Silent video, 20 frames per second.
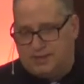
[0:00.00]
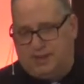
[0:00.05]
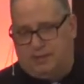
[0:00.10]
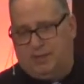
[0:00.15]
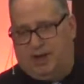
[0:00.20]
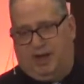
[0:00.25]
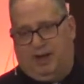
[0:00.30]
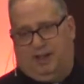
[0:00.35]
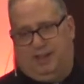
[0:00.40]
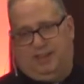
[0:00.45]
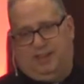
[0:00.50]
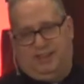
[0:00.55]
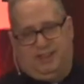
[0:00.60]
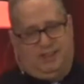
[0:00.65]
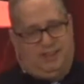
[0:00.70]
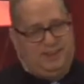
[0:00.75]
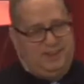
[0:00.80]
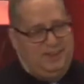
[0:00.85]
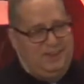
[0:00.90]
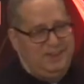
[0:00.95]
Come on.
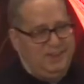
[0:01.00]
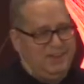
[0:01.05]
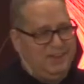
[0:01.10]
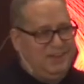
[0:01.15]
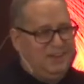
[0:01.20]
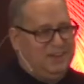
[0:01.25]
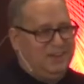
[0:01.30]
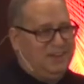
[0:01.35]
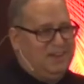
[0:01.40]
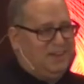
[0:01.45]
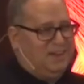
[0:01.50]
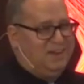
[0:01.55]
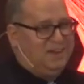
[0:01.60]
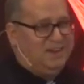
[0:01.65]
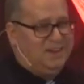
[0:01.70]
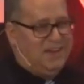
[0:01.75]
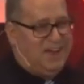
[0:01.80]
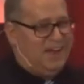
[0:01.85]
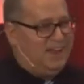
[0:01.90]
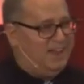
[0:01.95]

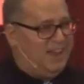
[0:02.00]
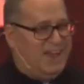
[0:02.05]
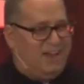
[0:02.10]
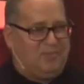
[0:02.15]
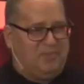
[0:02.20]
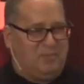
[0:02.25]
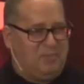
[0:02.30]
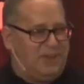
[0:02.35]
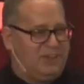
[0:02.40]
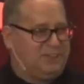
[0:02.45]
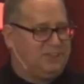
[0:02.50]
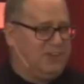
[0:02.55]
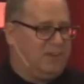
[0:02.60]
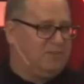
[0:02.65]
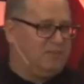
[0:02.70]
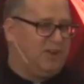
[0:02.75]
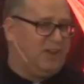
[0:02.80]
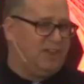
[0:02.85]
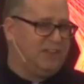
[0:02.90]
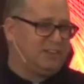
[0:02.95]
I laugh at
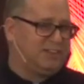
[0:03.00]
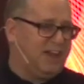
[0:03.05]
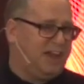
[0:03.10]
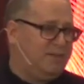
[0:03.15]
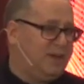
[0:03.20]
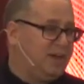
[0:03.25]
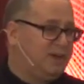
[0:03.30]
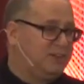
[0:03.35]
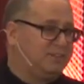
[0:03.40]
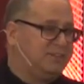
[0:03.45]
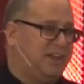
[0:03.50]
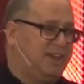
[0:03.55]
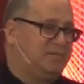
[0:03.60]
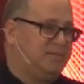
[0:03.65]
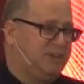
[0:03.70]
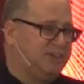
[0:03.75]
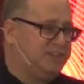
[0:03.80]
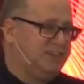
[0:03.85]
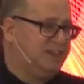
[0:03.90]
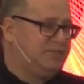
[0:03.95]
myself all the time. I don't
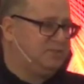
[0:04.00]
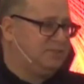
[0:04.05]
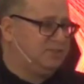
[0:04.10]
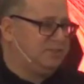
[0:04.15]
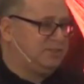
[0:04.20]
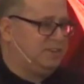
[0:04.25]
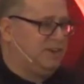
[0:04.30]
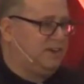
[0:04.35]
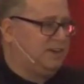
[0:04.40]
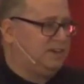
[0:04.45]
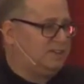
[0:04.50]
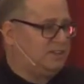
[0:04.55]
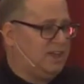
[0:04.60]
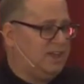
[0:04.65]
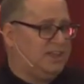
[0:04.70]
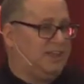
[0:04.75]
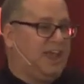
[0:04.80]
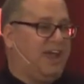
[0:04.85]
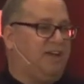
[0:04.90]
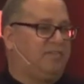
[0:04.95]
take myself too serious.
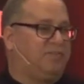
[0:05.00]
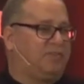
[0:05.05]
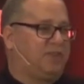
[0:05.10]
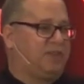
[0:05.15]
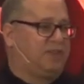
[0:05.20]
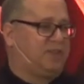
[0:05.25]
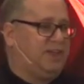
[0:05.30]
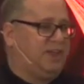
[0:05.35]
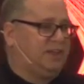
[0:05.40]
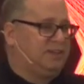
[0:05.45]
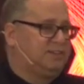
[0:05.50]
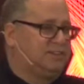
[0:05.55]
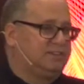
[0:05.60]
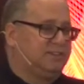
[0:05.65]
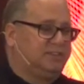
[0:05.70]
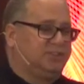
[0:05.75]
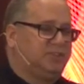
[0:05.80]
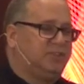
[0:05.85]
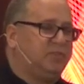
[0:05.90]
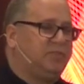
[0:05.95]
I laugh at the things,
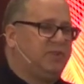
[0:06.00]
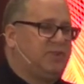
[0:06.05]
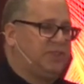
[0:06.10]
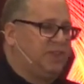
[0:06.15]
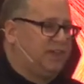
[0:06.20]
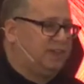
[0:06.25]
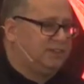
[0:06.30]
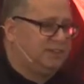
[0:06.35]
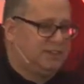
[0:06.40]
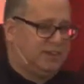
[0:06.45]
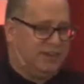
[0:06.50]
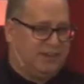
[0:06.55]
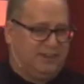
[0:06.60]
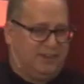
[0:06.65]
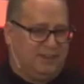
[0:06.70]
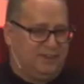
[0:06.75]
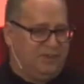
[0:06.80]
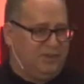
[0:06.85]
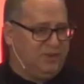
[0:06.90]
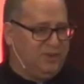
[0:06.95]
the stupid things that I
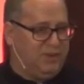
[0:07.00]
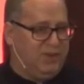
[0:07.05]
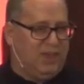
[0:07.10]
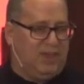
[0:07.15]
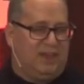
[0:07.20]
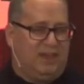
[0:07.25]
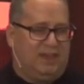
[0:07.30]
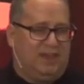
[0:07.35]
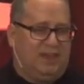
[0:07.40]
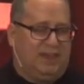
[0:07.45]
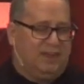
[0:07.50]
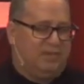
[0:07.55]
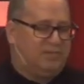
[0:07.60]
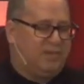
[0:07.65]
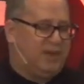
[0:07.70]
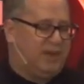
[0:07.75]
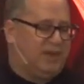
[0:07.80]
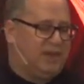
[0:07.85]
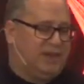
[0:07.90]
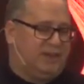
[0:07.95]
do.
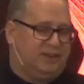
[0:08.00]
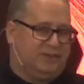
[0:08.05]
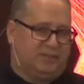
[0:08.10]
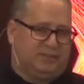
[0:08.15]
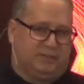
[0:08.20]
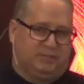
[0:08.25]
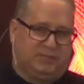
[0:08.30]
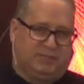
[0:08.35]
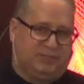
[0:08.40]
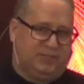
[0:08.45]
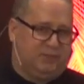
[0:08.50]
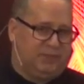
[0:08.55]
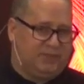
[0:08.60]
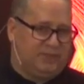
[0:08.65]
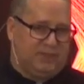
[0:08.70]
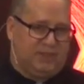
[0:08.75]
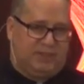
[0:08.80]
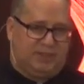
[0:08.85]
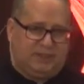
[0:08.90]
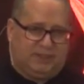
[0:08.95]
And man, I do some
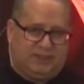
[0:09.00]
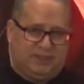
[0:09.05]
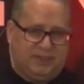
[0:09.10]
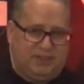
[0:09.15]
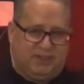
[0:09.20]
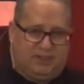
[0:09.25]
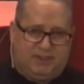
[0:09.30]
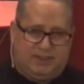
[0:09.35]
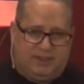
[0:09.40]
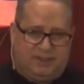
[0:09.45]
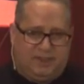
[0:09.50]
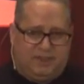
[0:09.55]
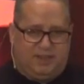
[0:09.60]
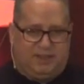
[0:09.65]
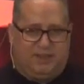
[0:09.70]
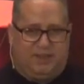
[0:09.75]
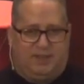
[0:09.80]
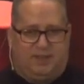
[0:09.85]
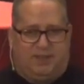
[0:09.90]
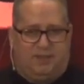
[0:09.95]
stupid things.
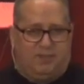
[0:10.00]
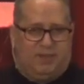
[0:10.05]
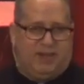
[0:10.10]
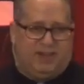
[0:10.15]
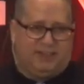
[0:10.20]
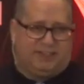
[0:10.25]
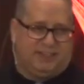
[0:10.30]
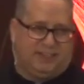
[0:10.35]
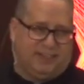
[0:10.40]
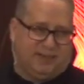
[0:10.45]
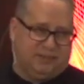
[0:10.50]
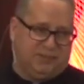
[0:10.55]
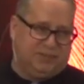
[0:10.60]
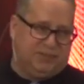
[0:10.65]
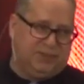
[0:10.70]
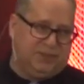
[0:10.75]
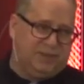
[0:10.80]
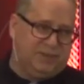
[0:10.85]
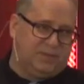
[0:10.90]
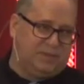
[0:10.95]
Many
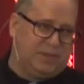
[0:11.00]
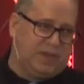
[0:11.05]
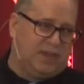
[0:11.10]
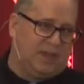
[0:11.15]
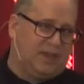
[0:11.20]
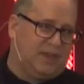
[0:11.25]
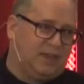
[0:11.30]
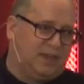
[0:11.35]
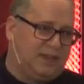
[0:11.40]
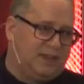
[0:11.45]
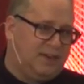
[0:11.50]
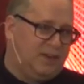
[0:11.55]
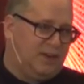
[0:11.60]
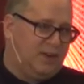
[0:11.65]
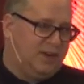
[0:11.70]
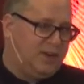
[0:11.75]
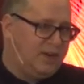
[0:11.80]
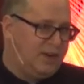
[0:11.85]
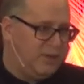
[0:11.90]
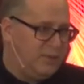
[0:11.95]
times. You
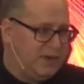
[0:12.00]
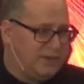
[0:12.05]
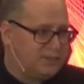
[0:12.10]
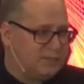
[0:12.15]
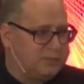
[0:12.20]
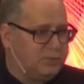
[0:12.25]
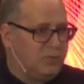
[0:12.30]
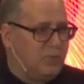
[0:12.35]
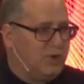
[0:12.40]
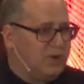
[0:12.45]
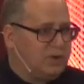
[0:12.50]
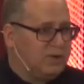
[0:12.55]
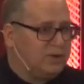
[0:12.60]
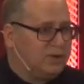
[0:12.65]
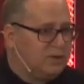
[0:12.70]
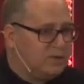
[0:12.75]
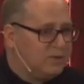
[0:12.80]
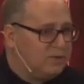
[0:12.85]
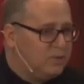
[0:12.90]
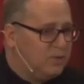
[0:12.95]
know, I went to work
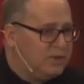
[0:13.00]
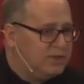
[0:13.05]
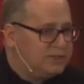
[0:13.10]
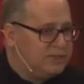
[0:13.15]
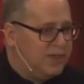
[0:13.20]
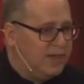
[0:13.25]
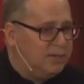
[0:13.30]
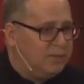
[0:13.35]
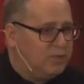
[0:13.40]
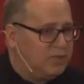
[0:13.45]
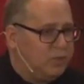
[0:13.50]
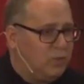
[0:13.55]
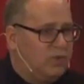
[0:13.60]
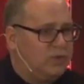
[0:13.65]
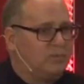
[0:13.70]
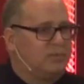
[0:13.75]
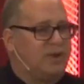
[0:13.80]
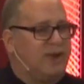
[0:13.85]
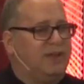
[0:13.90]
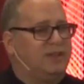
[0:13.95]
one time with
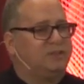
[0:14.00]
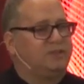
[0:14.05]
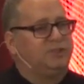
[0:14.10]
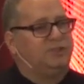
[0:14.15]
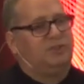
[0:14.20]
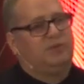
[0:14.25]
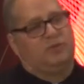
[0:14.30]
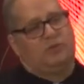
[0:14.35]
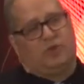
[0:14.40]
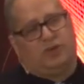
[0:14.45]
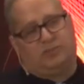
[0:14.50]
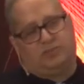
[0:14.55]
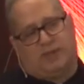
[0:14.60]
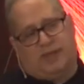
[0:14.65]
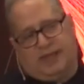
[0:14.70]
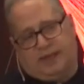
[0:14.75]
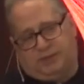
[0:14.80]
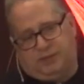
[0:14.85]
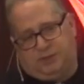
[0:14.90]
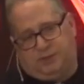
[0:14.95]
one brown shoe and one
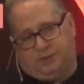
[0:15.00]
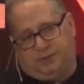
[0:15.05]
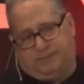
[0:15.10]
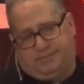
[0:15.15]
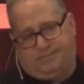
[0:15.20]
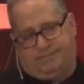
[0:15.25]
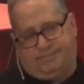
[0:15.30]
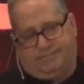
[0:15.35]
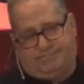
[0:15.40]
black shoe.